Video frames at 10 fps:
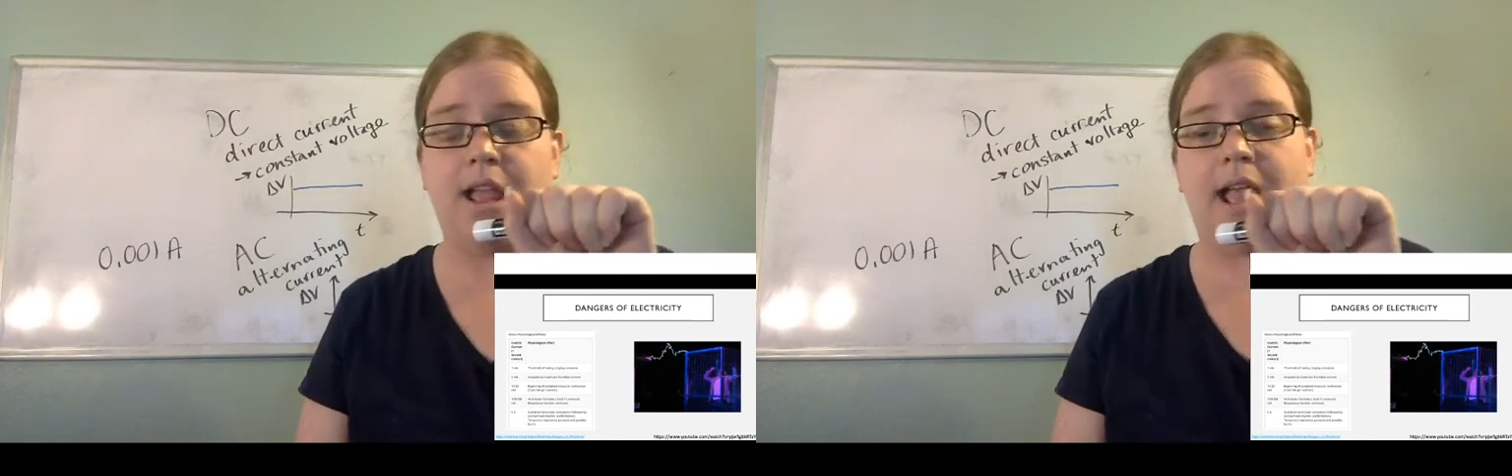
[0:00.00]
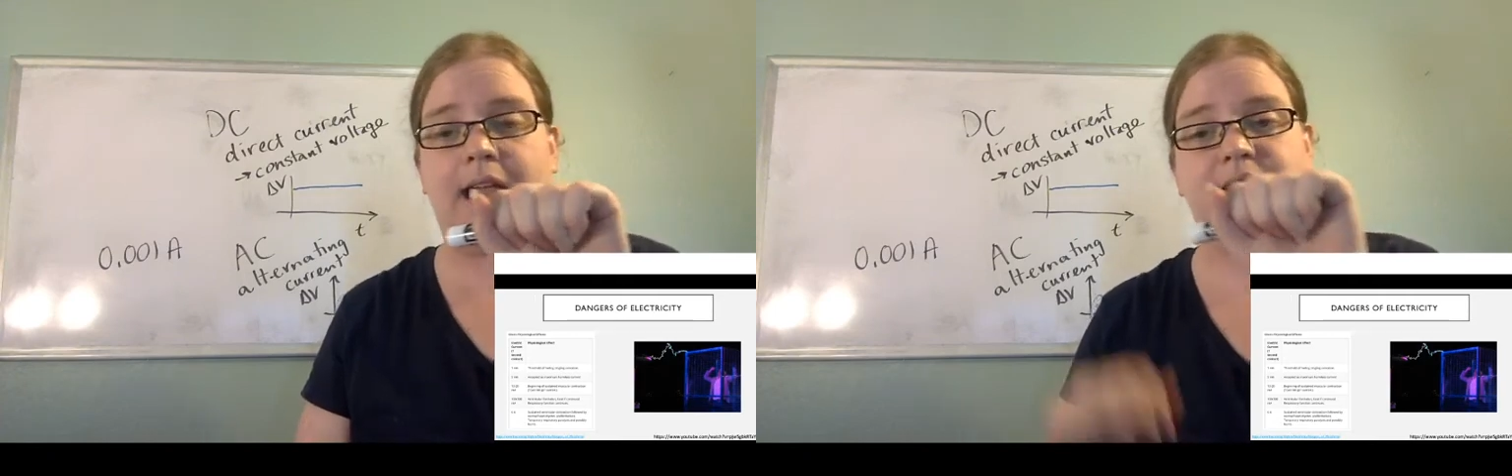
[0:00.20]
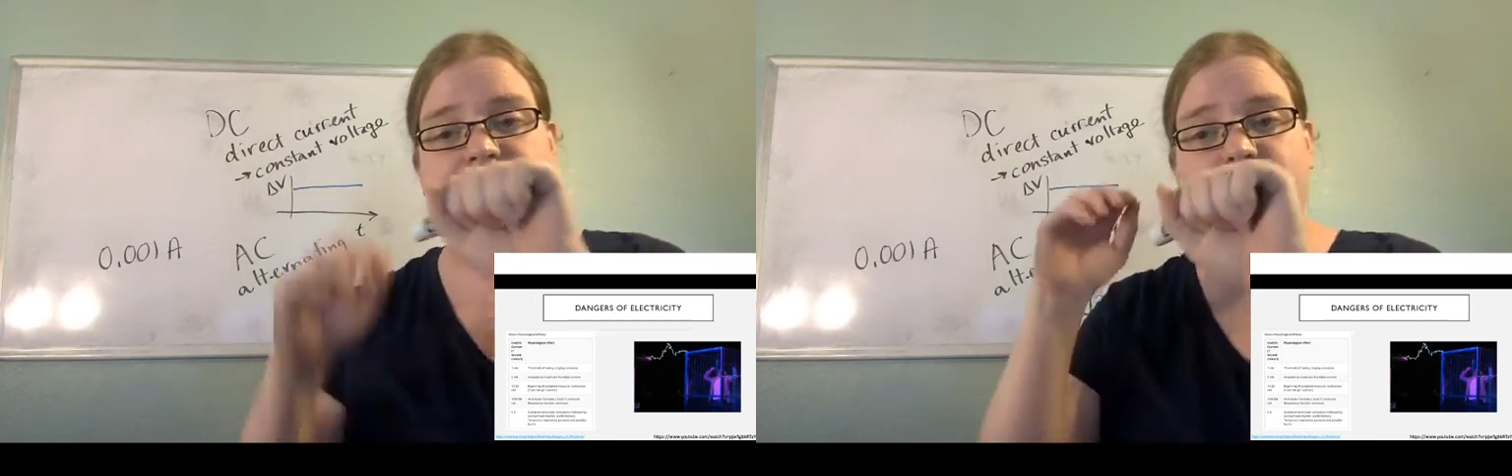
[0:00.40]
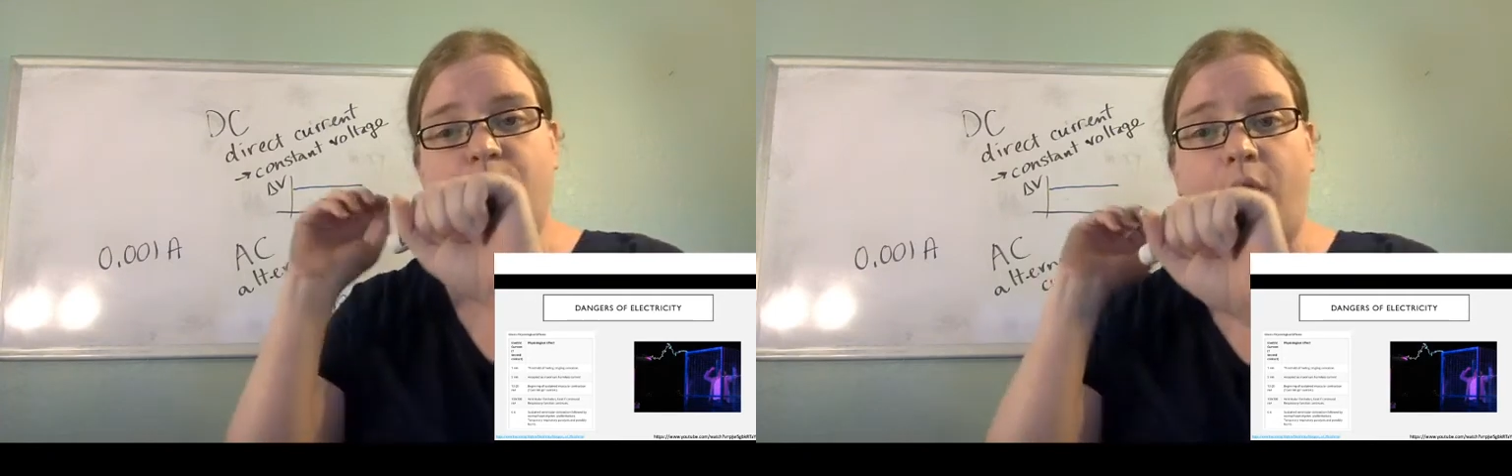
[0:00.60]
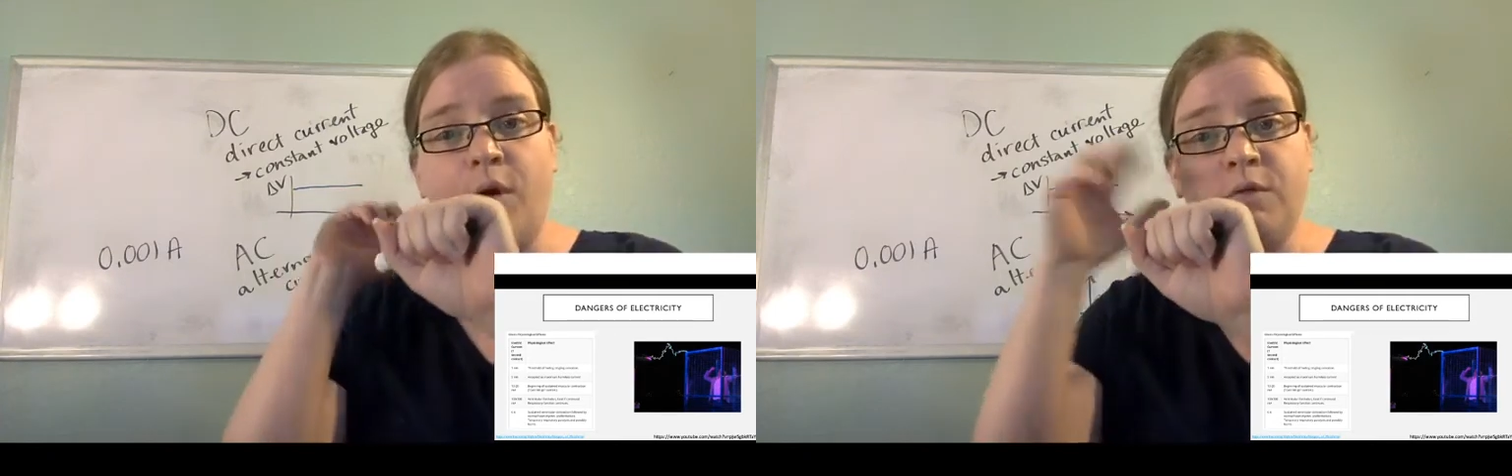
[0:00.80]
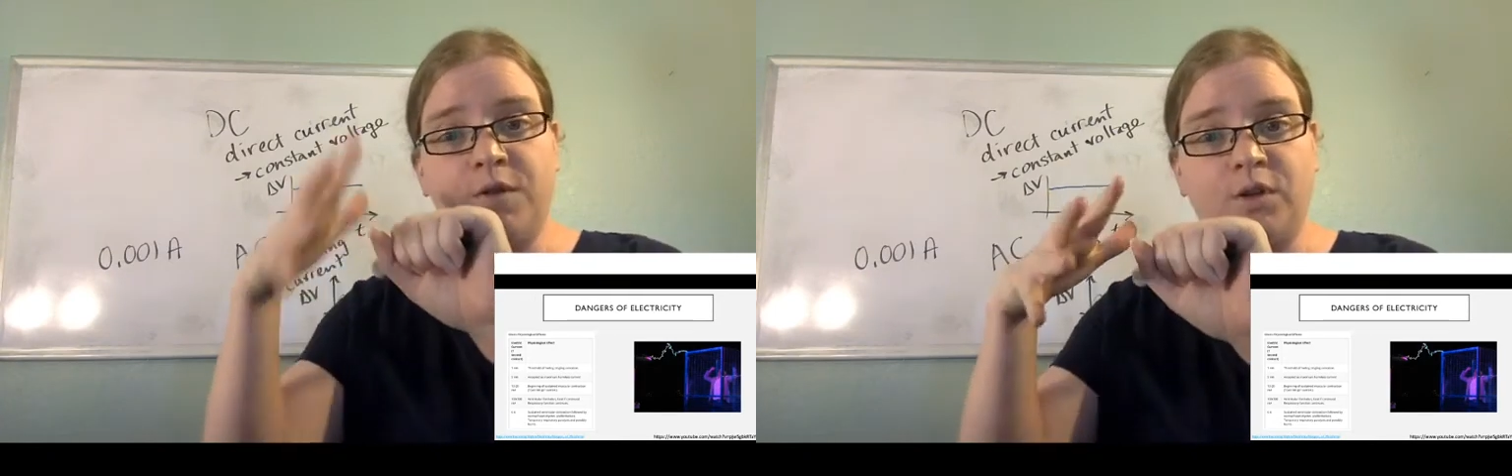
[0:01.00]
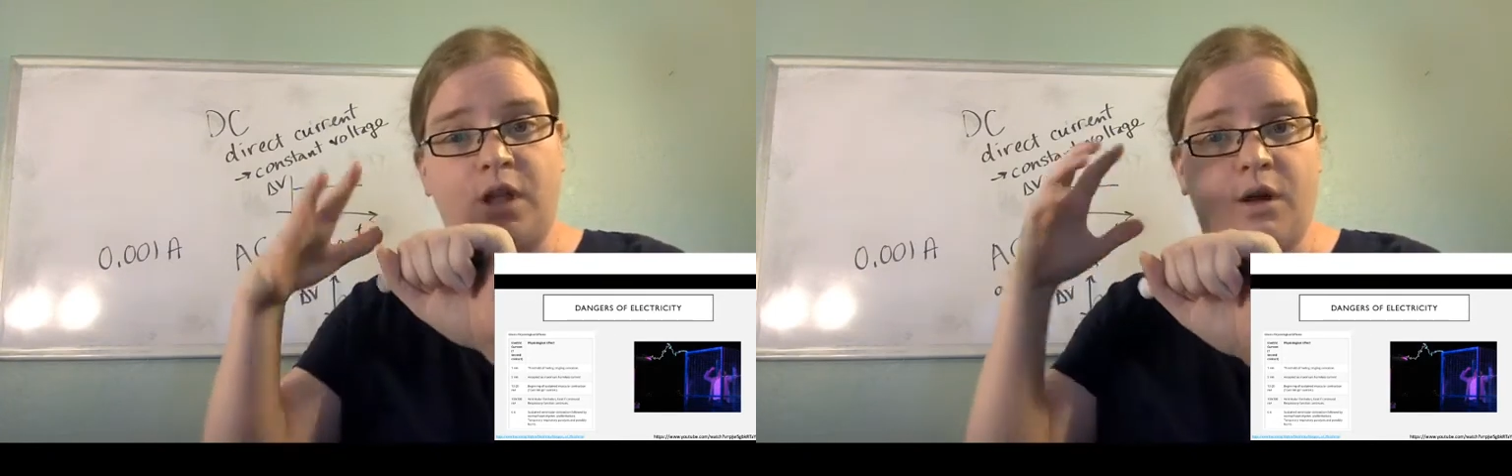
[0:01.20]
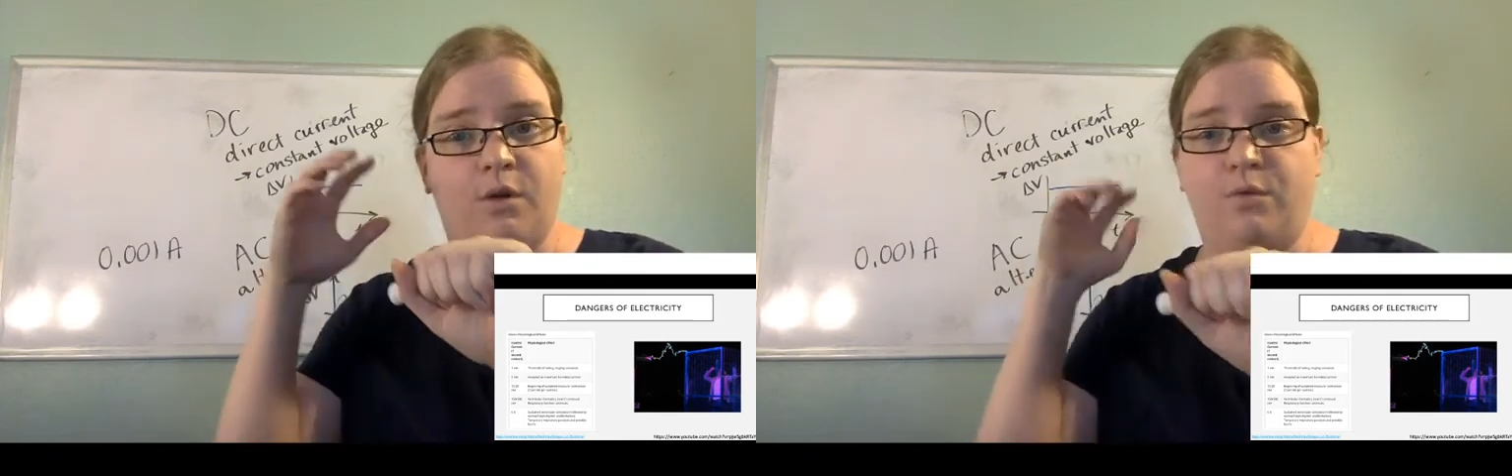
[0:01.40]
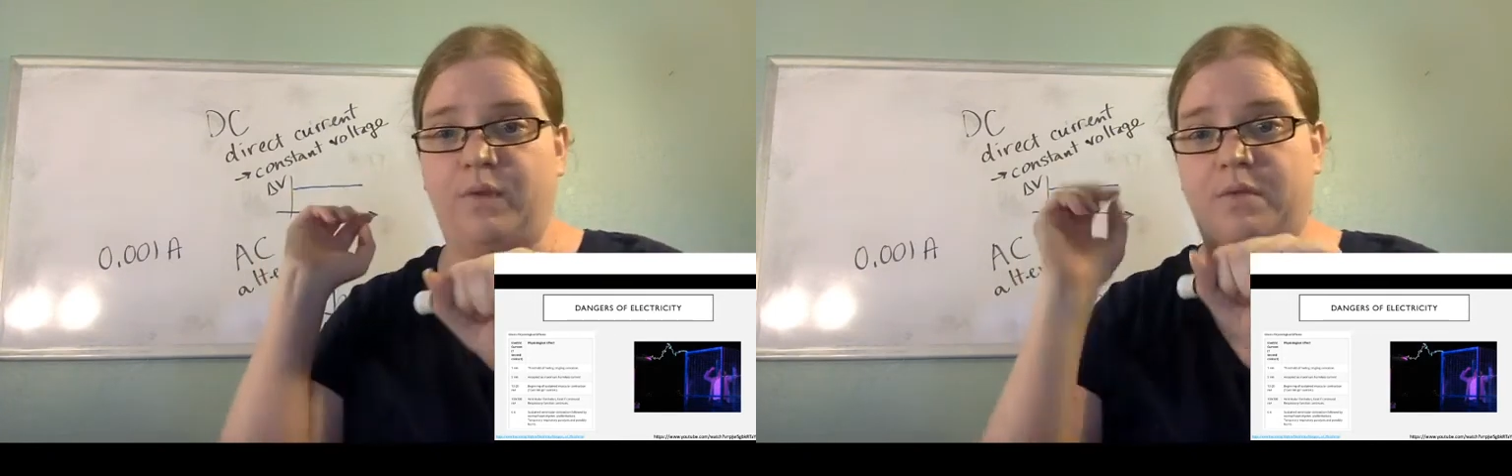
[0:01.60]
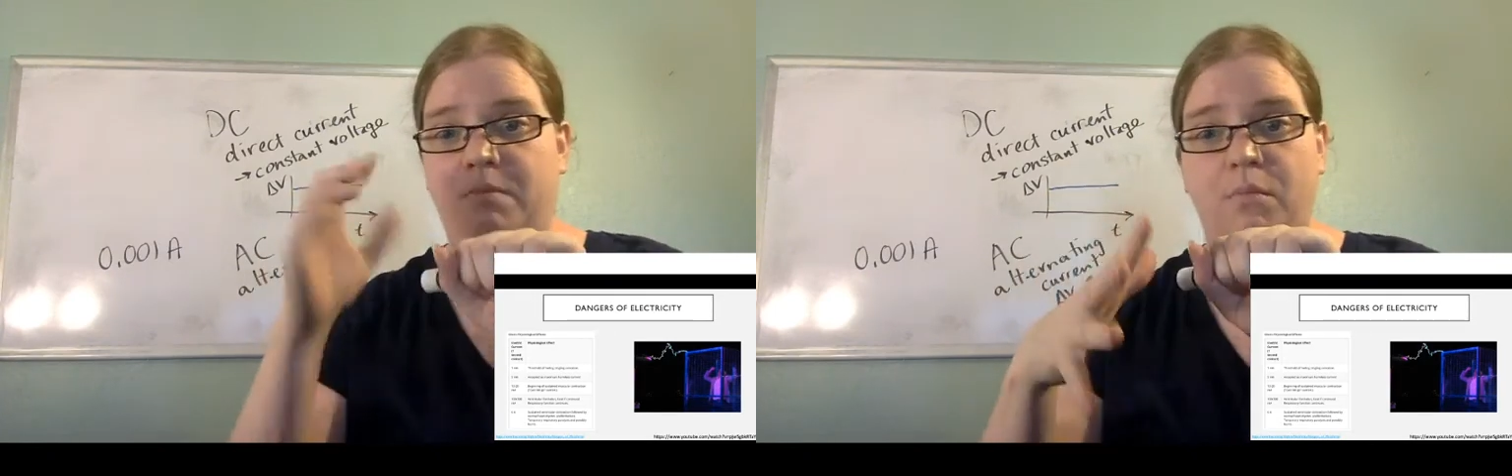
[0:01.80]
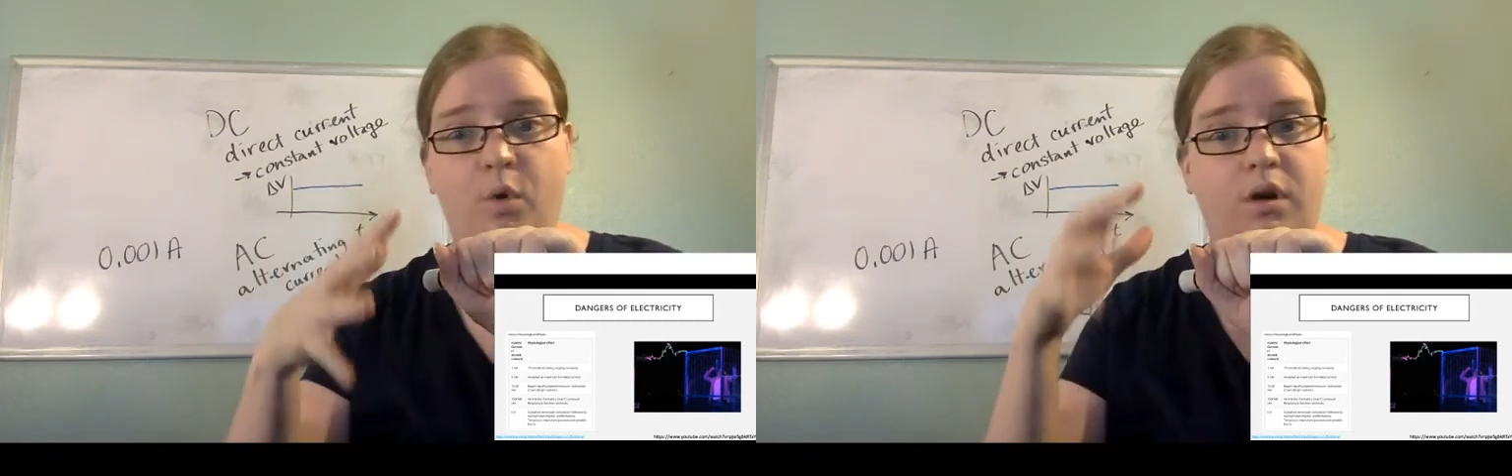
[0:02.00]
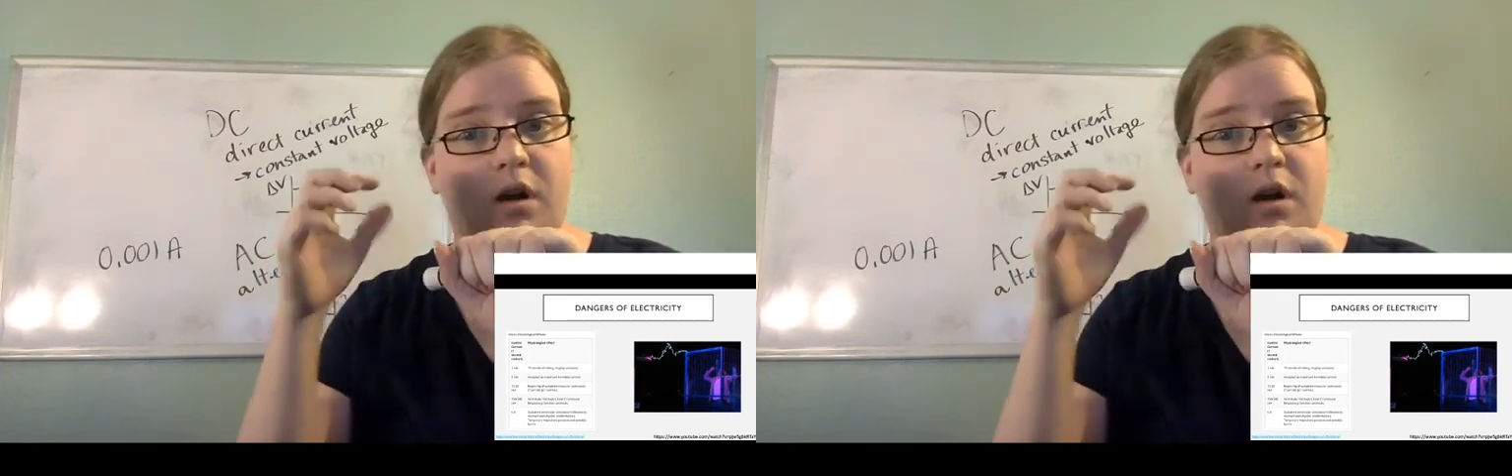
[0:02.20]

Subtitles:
And as you overload with more